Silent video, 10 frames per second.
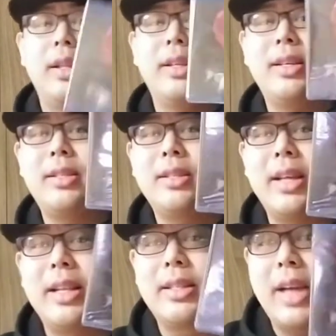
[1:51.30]
This is
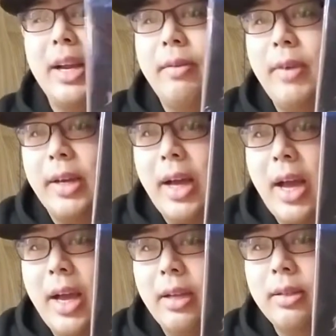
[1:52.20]
the inside of it,
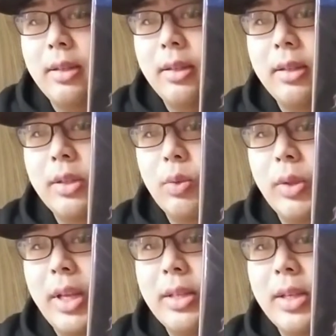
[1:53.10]
guys. This is
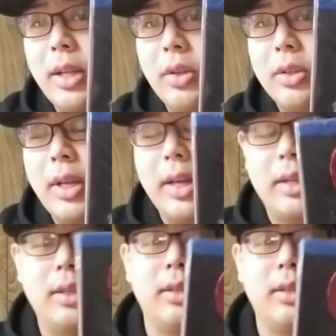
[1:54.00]
what the inside looks like.